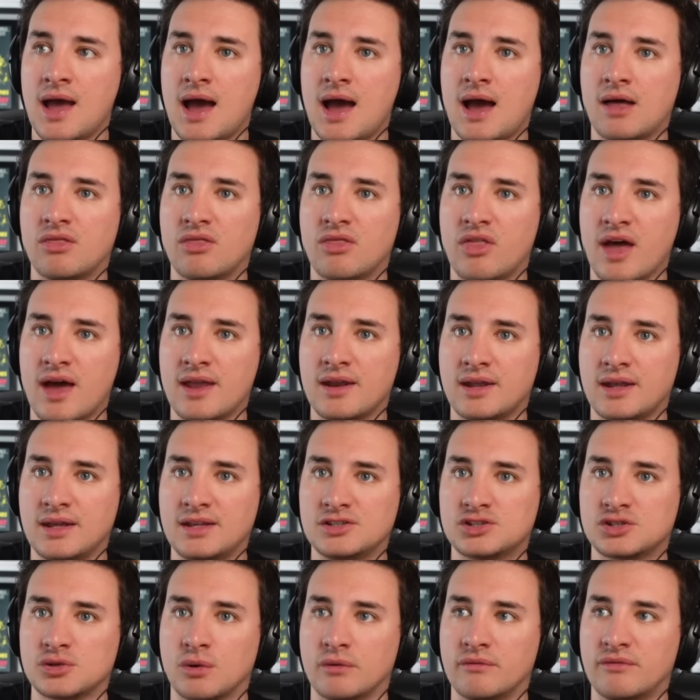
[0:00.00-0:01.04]
And then he
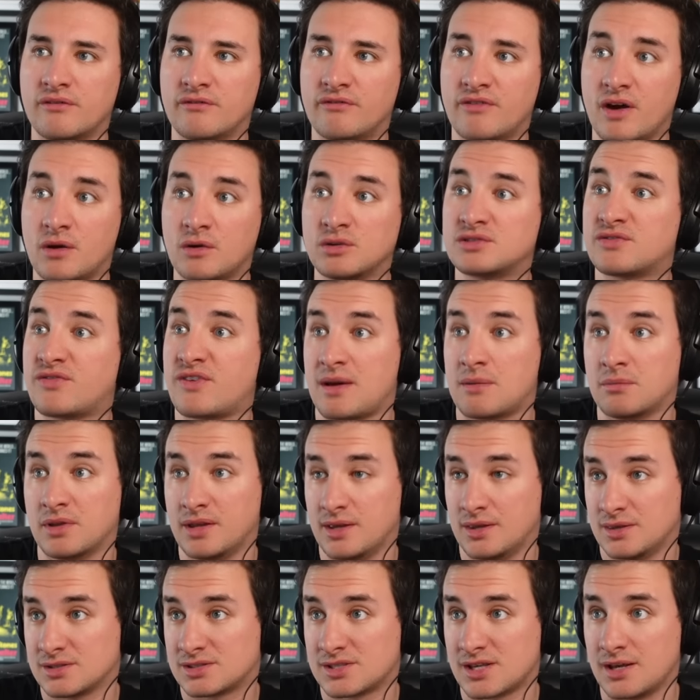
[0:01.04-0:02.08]
sort of invoked family
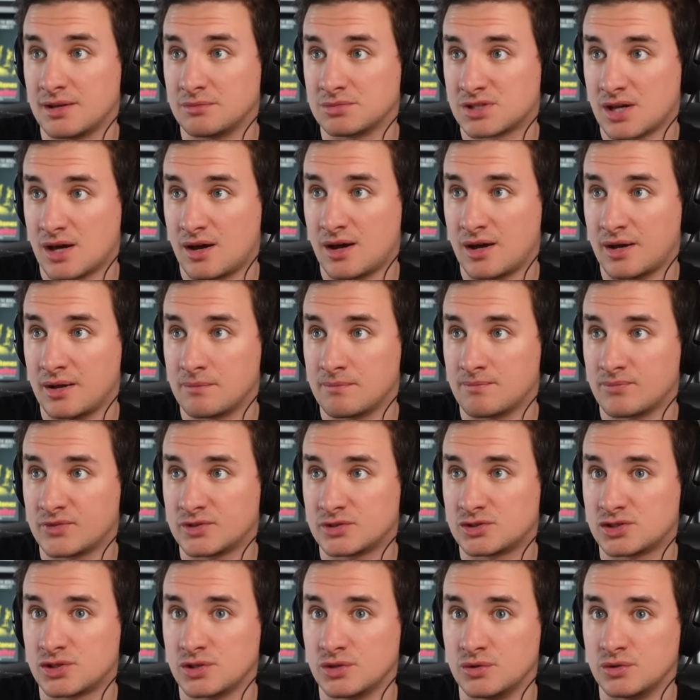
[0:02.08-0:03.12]
at the same time
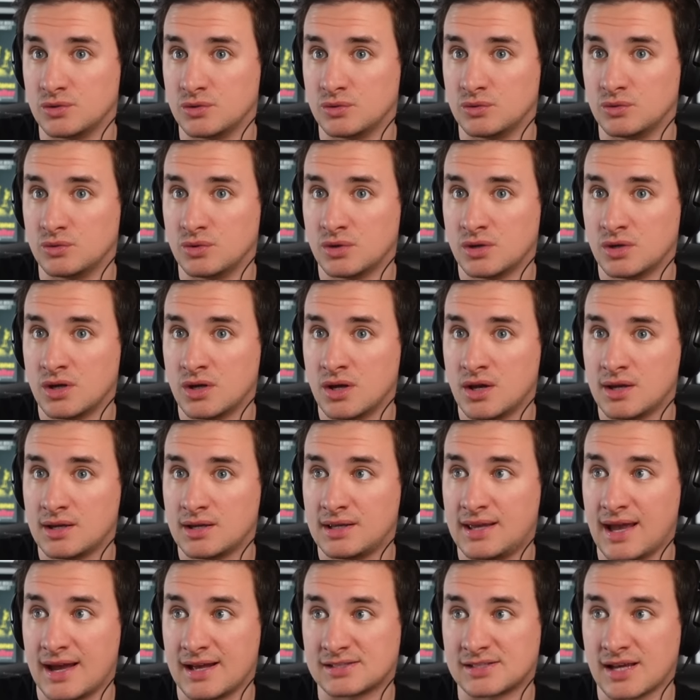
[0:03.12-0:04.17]
to
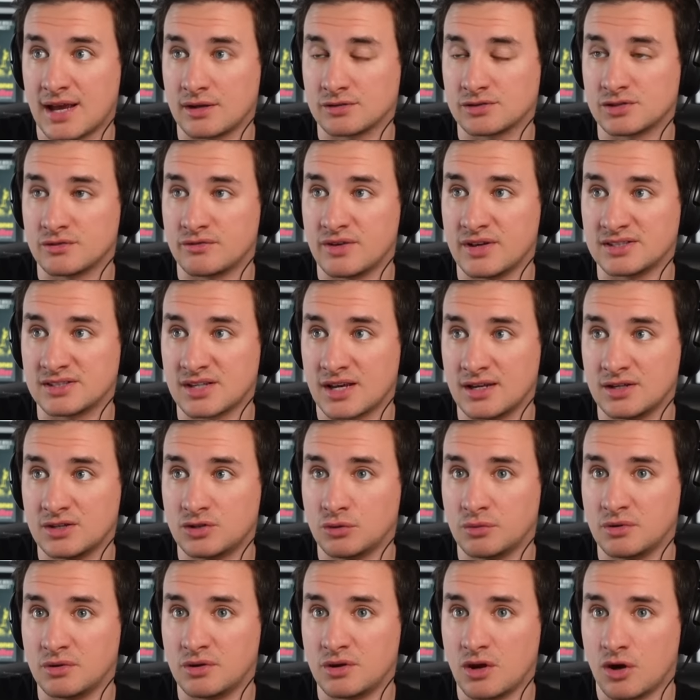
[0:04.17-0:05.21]
get out of his
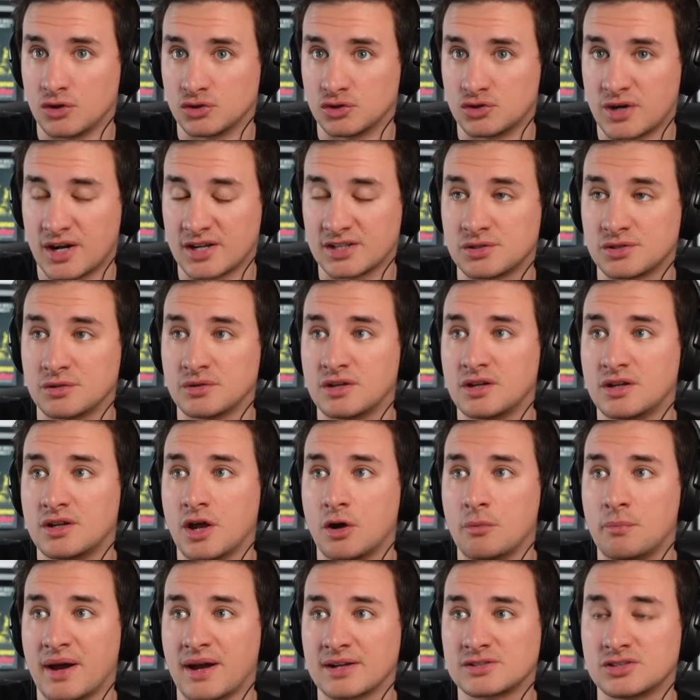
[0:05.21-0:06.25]
AEW contract could
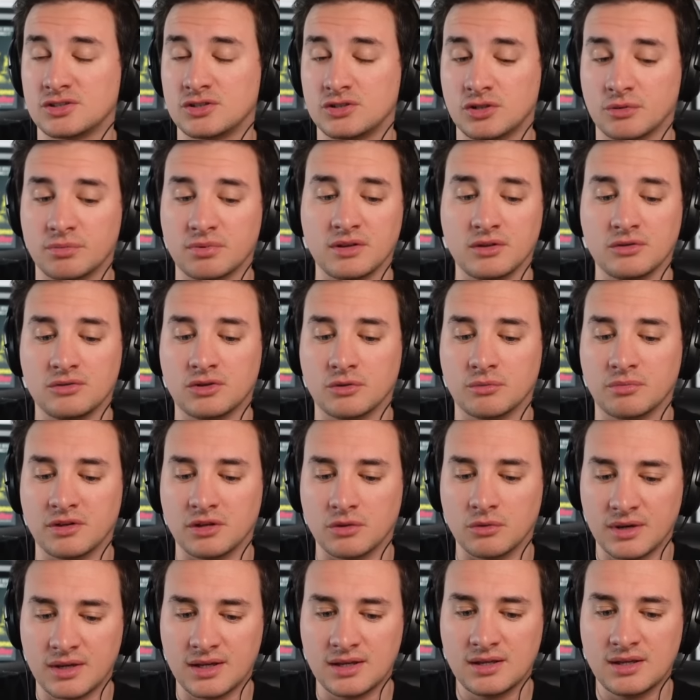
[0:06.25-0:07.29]
go back to
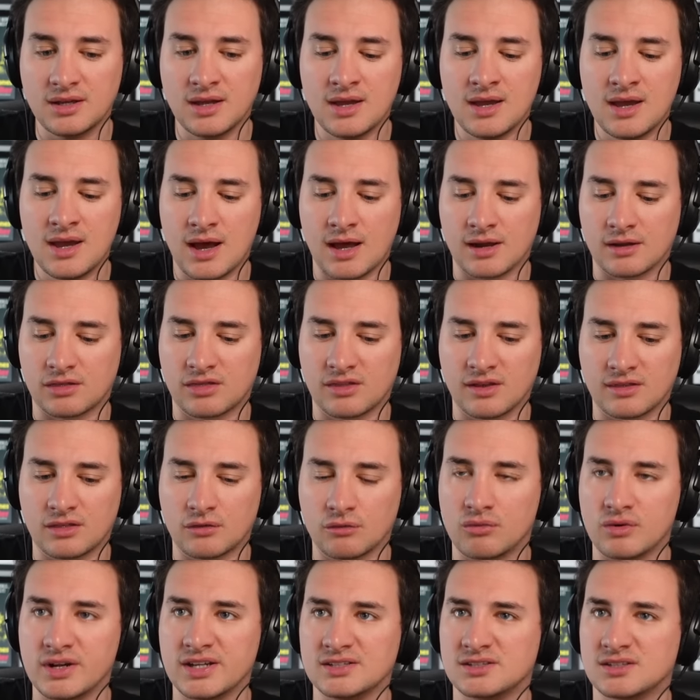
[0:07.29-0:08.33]
WWE. And I think the
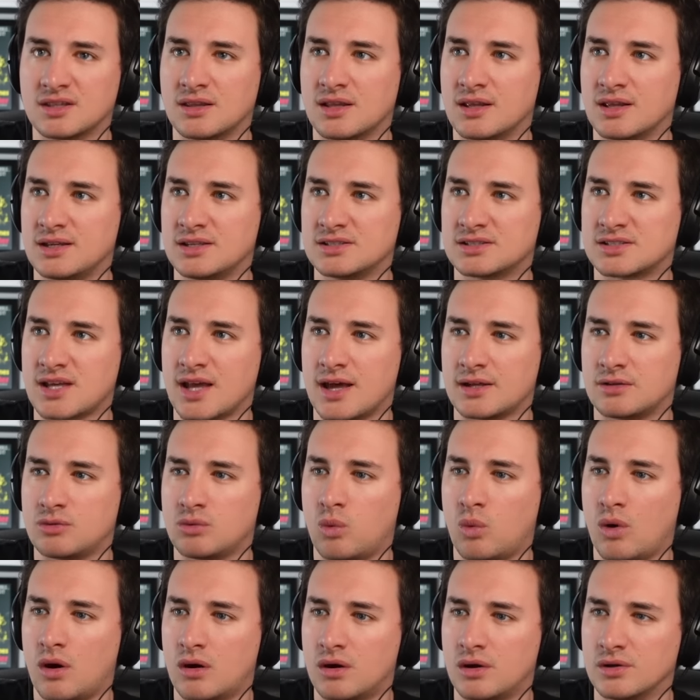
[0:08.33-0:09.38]
reason that he said
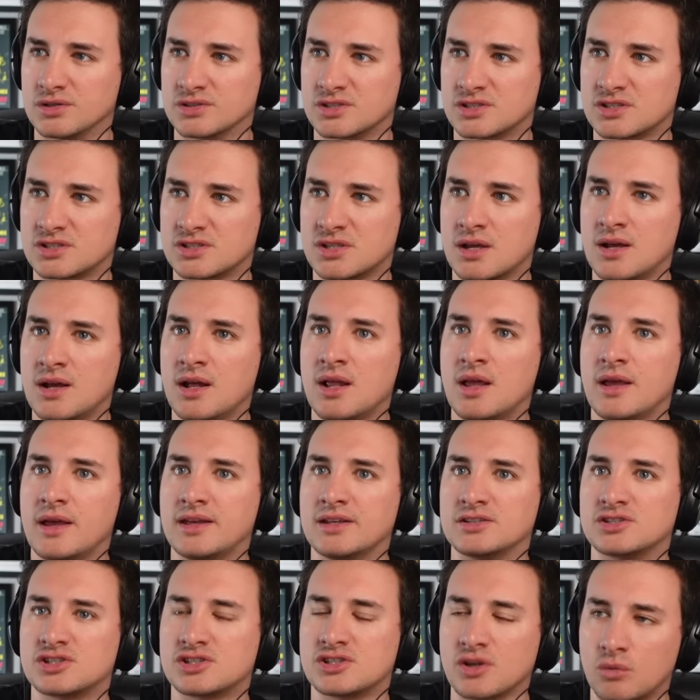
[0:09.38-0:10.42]
was
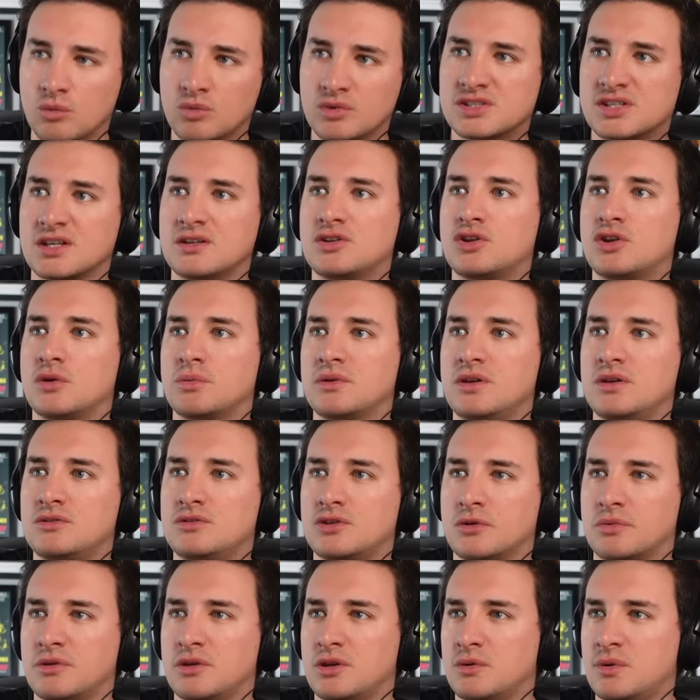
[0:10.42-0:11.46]
his son was in
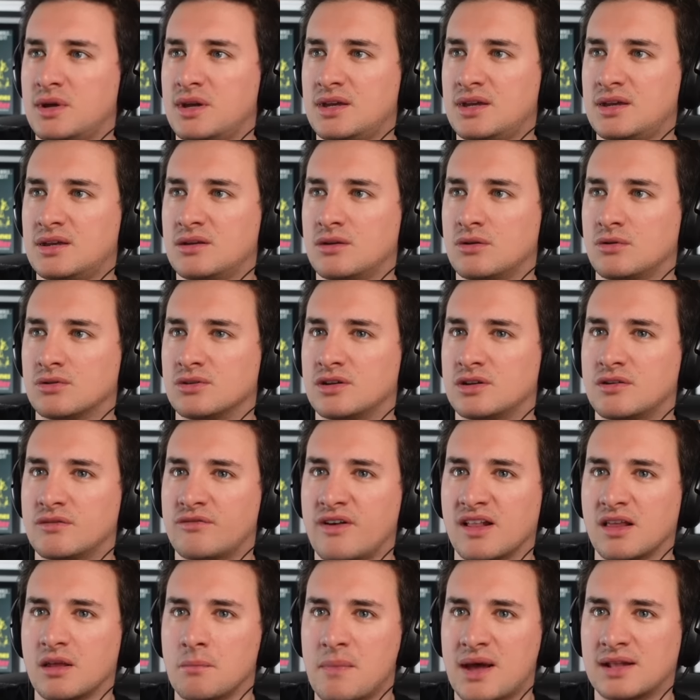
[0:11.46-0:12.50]
WWE and under
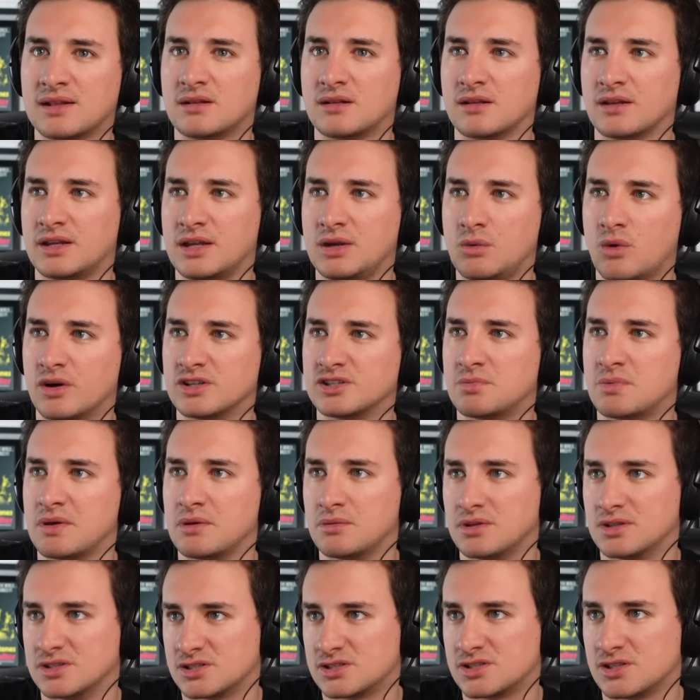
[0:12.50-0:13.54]
developmental, and he wanted to be
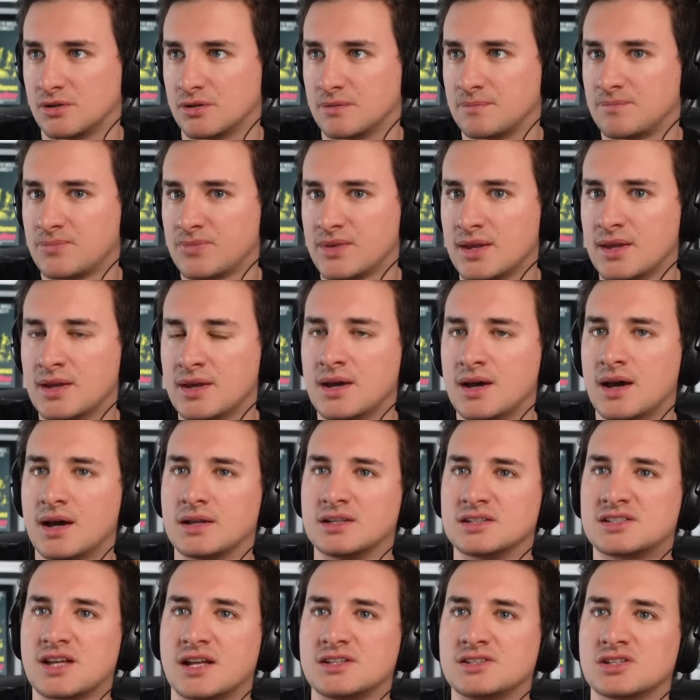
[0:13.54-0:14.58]
with his son. And
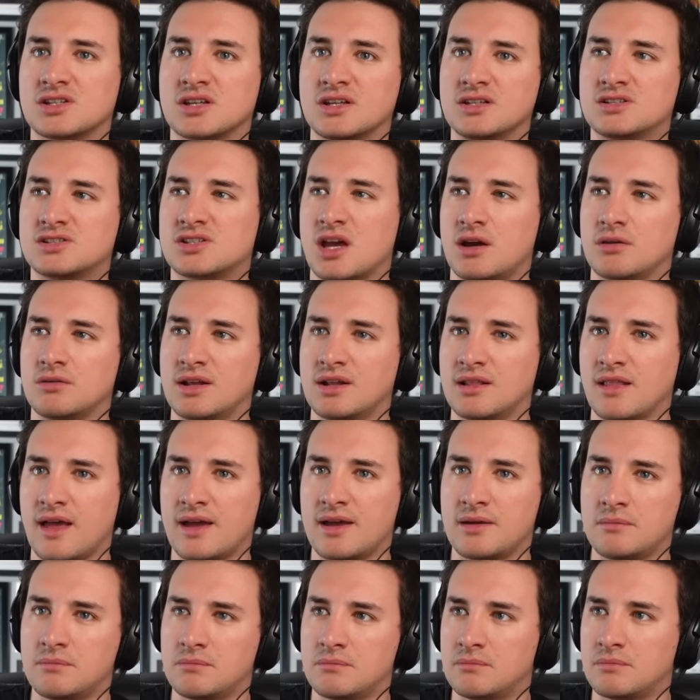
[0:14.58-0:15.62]
essentially, Tony mm-hmm. let
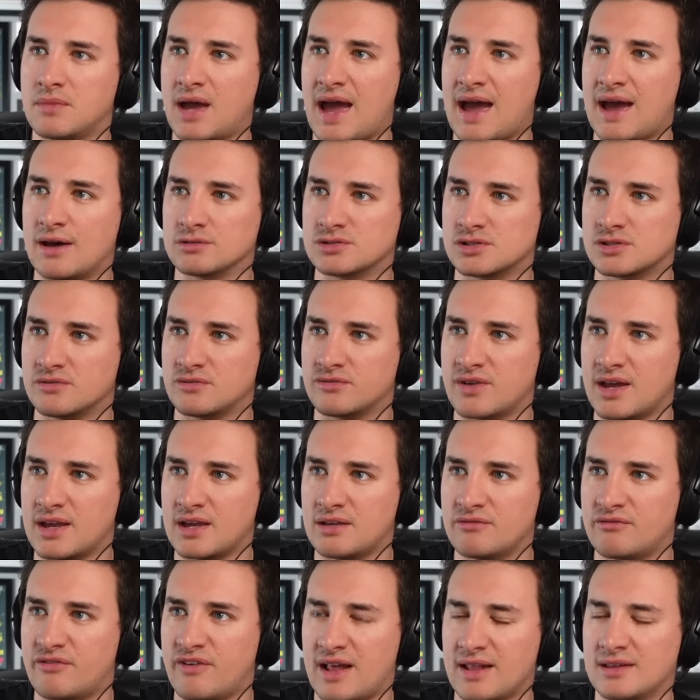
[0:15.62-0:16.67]
him out of a
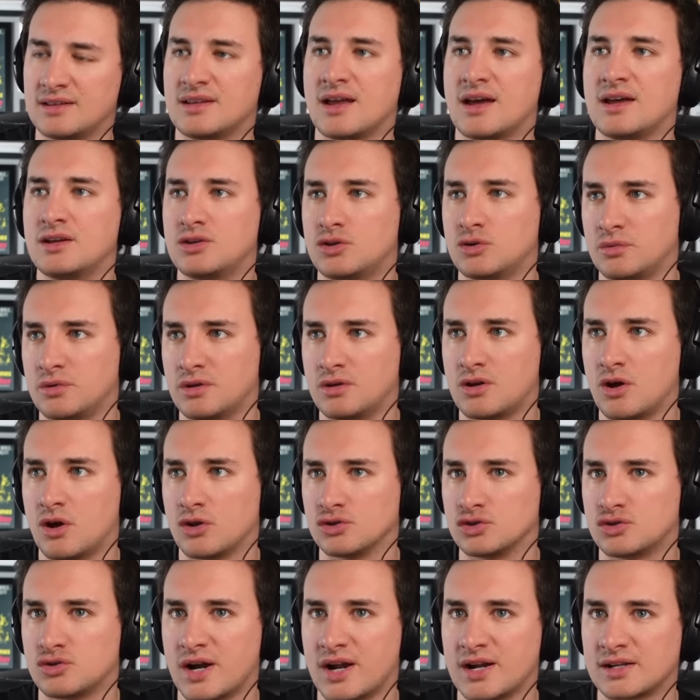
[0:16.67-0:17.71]
valid AEW
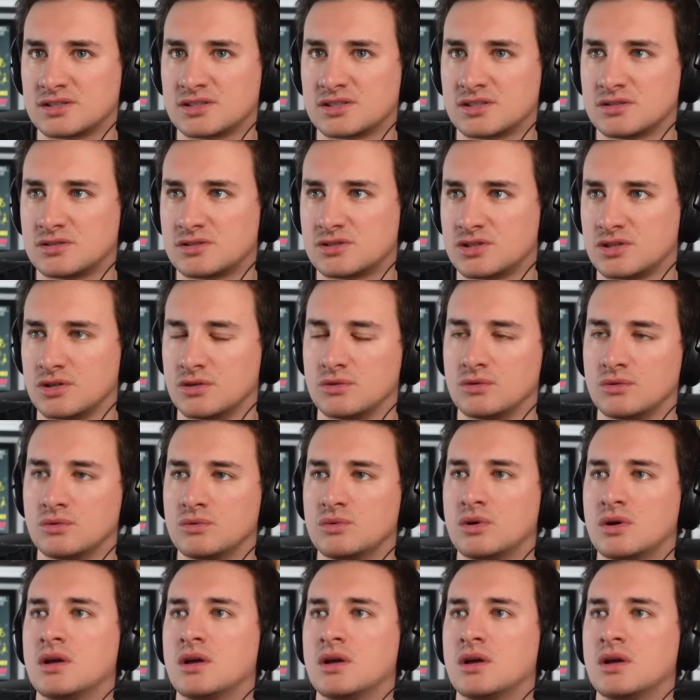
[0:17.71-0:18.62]
contract to